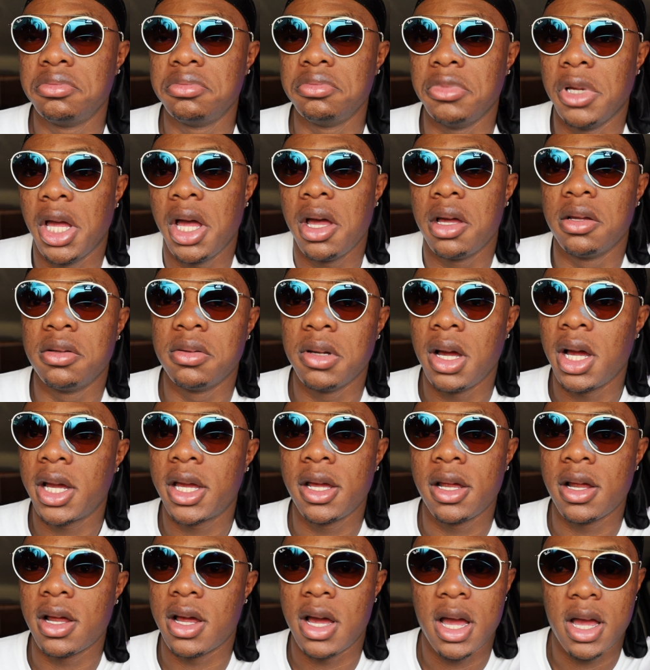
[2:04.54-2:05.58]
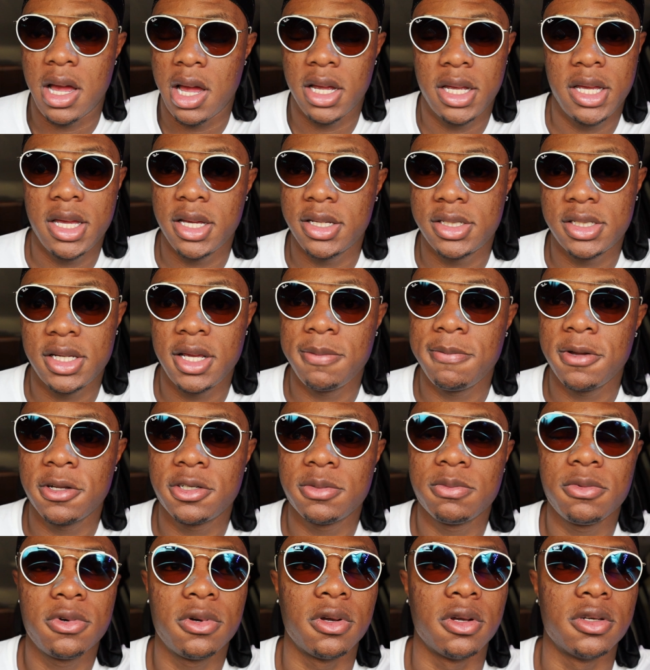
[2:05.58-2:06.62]
yeah, I can't I, I can't say much
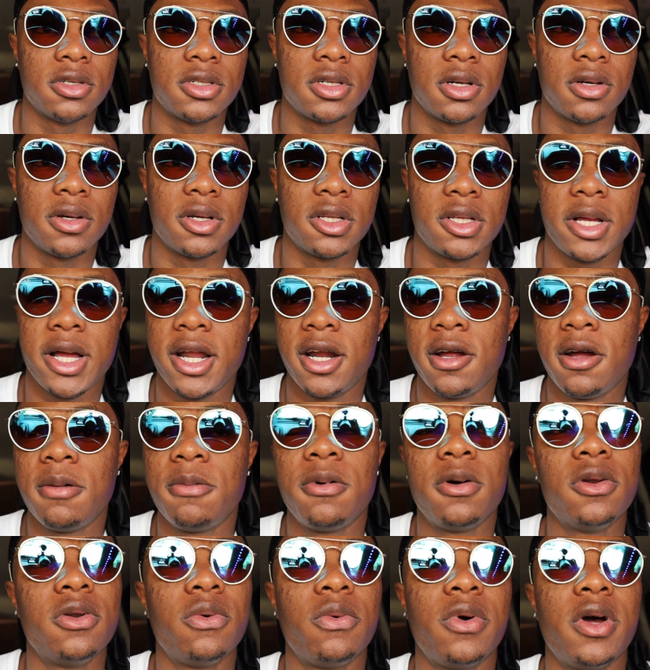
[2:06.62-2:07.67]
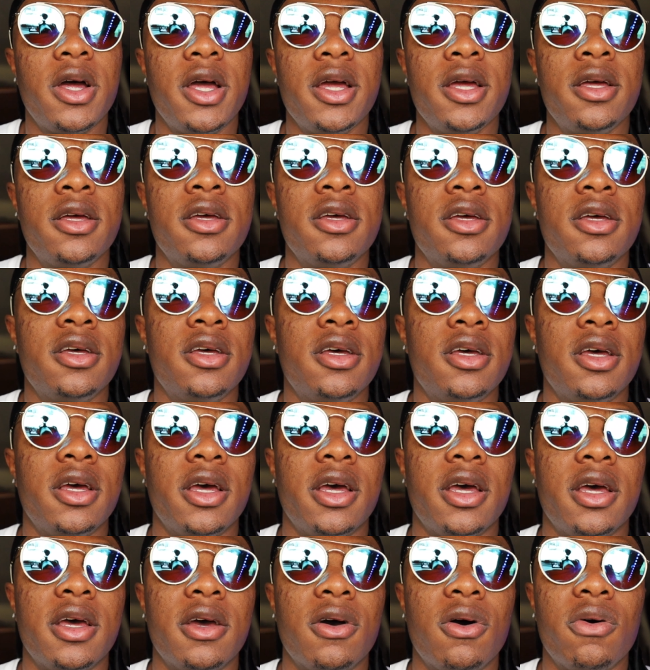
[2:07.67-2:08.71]
more. So Atlanta, I'm on the way,
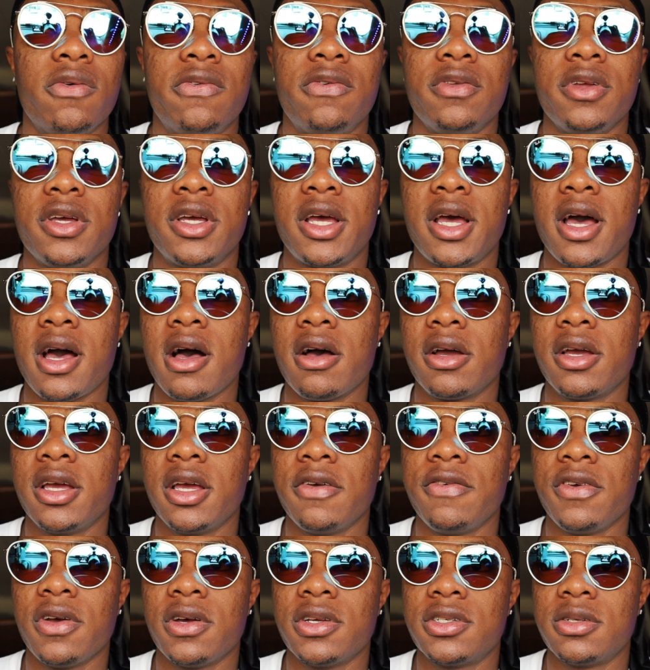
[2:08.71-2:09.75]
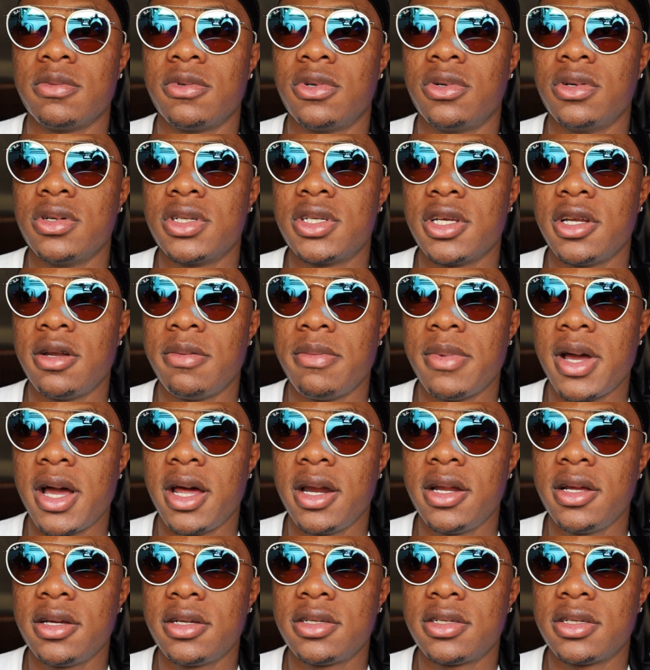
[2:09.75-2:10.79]
and hopefully Kyle can give y'all some cool
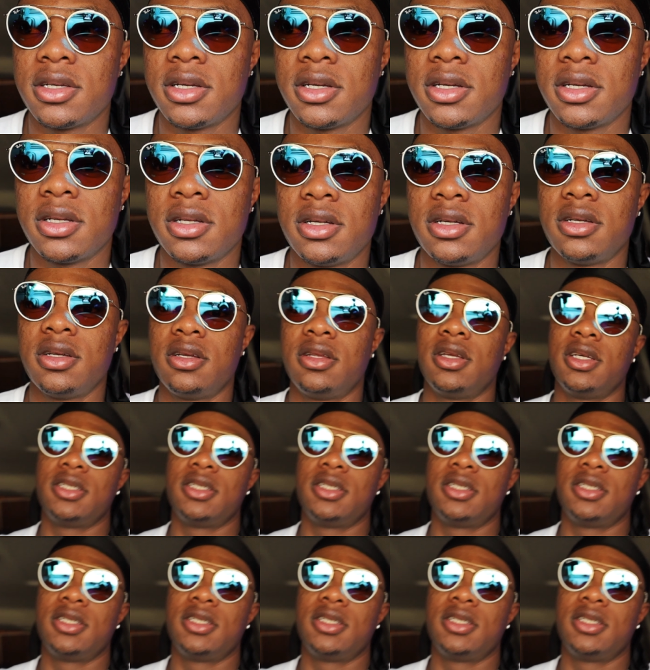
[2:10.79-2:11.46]
cinematics, and